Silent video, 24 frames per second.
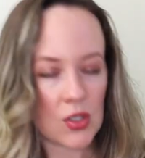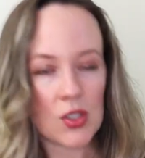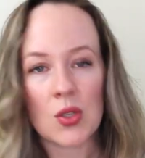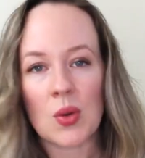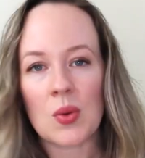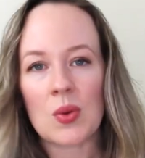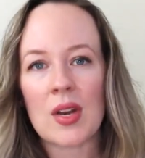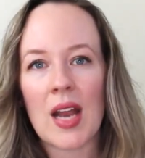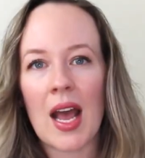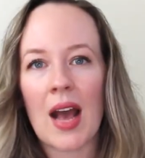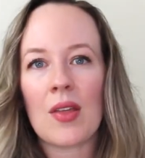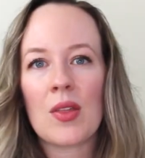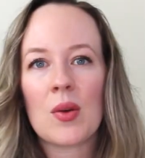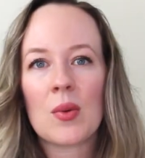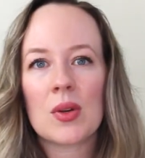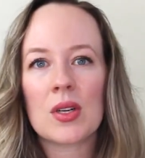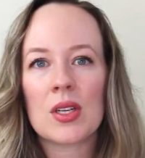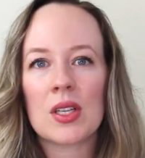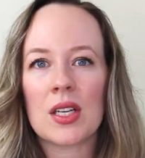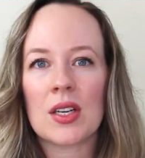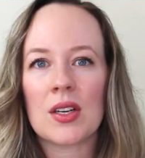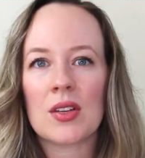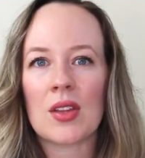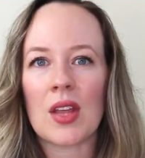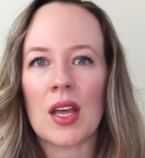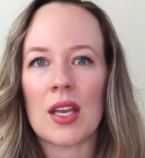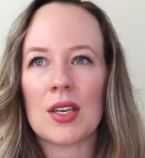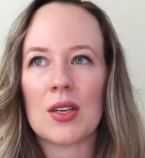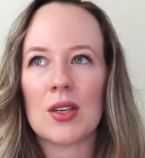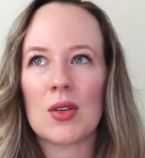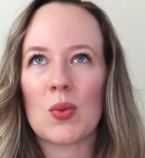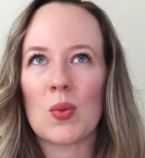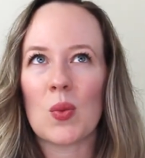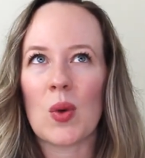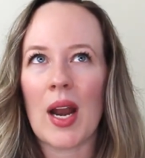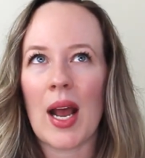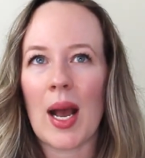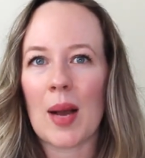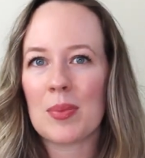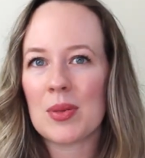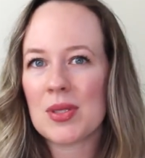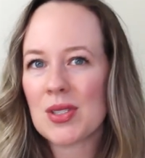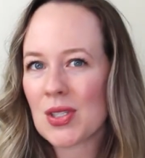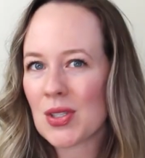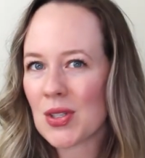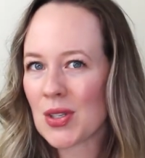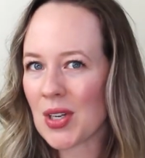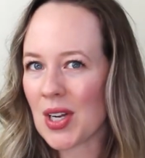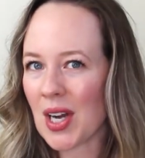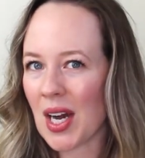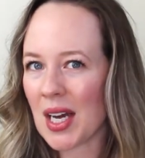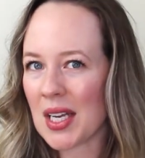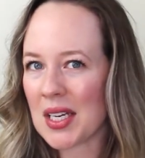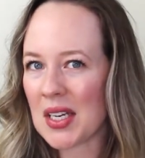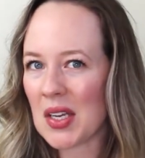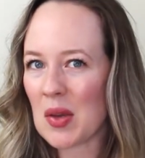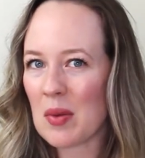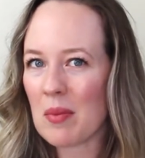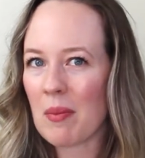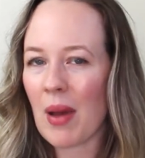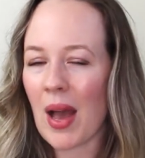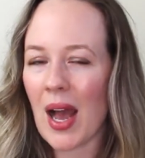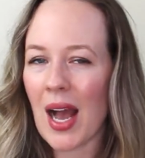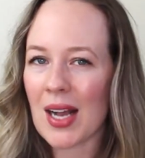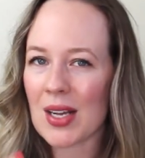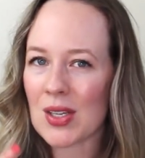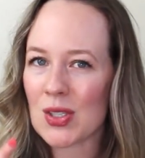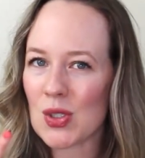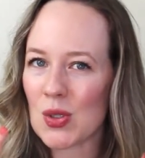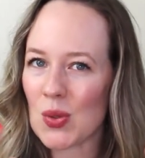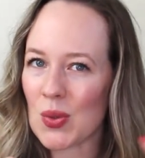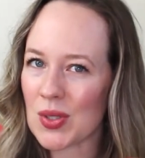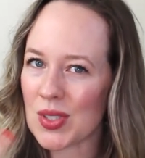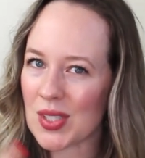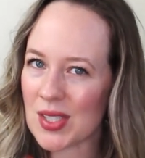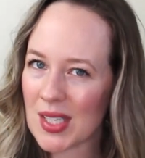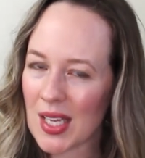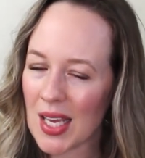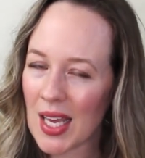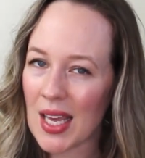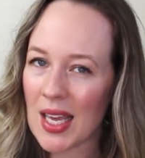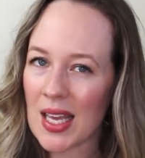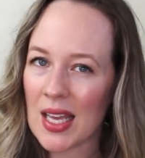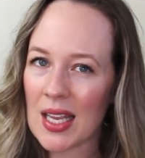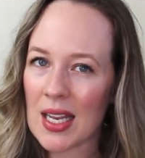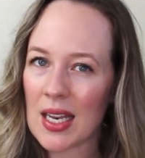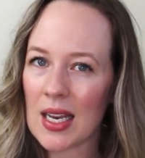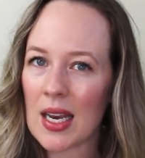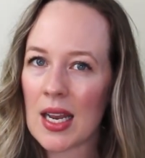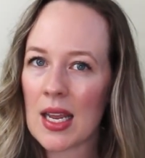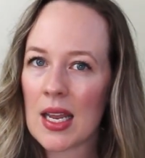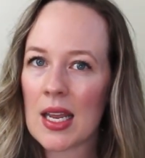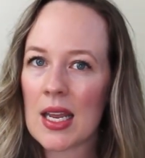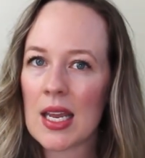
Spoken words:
So now that we're clear that what happens in your gut impacts your skin,